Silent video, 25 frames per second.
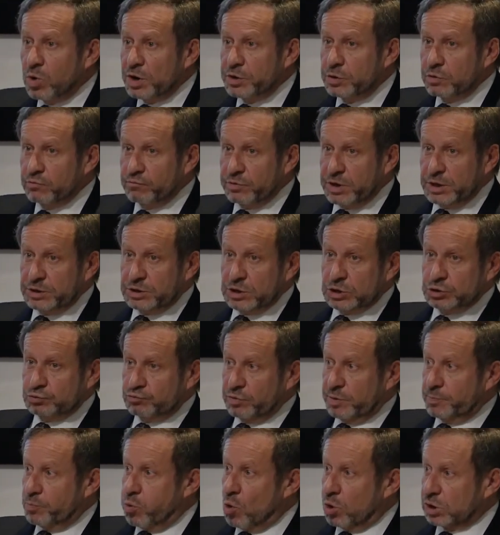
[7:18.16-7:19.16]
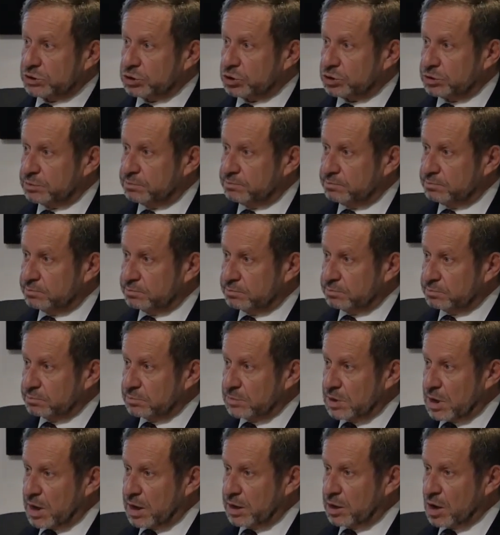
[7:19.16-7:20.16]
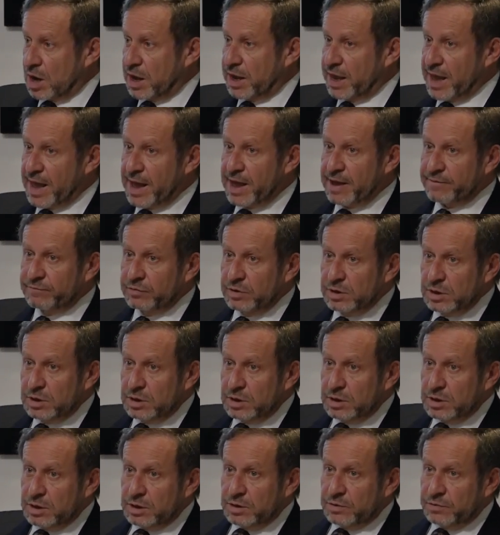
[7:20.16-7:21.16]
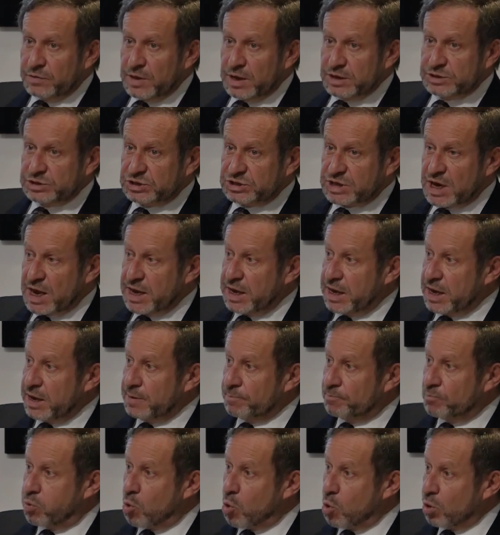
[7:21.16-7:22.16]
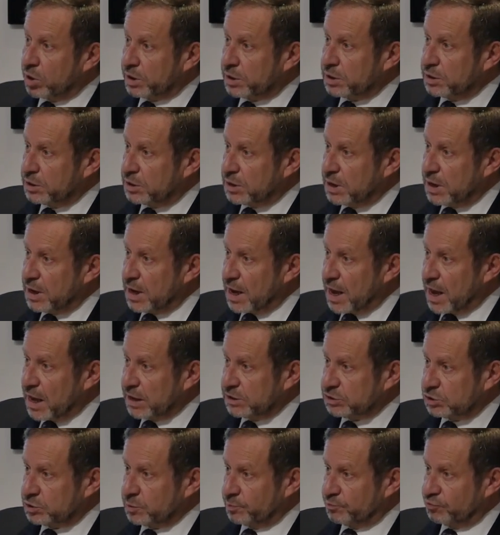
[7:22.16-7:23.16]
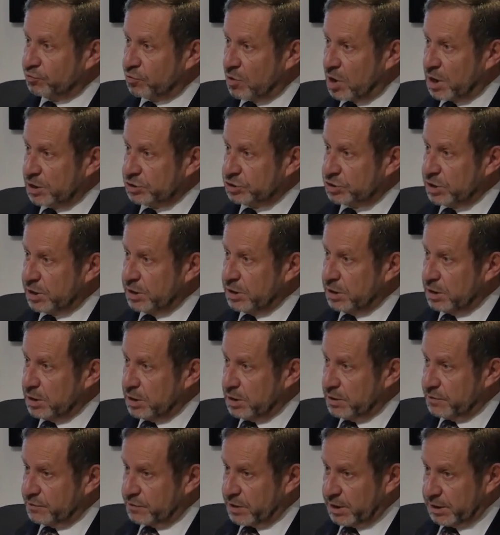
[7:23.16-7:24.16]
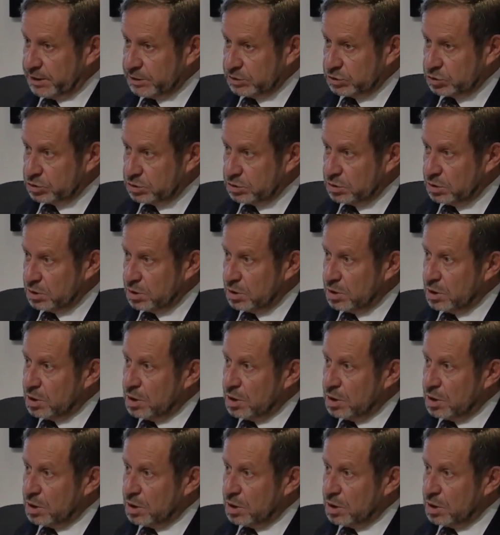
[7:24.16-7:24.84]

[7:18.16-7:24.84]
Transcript: When you read these reports, and I have, they say important and surprising things.